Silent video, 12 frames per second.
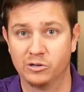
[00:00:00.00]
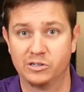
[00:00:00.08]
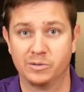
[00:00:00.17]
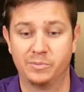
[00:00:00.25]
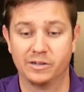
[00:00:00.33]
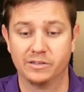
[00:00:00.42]

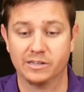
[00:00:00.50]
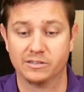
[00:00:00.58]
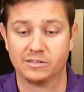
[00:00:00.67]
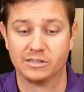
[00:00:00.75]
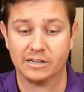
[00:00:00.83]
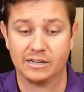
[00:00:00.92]
to build
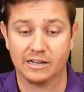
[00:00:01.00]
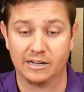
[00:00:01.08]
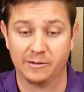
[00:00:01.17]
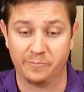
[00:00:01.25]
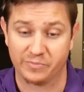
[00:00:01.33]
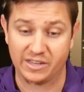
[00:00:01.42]
this,
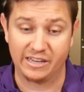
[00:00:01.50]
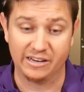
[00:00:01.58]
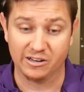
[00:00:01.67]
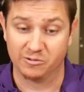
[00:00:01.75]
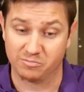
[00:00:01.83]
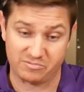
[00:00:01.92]

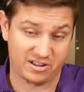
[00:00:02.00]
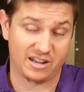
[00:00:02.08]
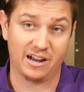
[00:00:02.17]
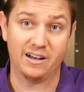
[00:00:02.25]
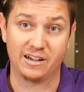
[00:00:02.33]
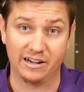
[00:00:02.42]

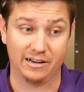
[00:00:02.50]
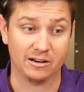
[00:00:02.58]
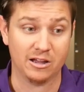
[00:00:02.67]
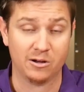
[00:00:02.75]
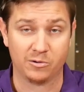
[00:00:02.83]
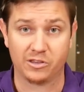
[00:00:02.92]
continent
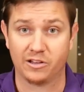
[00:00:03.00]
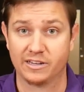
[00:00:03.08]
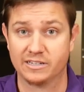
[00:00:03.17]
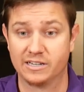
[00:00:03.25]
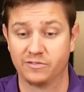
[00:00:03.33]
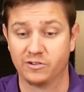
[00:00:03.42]
with all
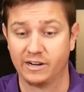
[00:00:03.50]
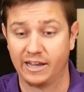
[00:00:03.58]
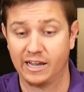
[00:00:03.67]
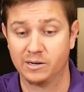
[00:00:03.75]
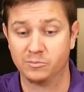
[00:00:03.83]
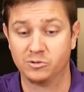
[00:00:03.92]
these different
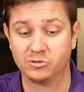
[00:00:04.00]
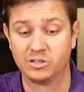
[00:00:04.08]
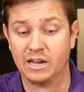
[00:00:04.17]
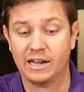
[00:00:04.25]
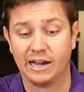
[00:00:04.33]
animals.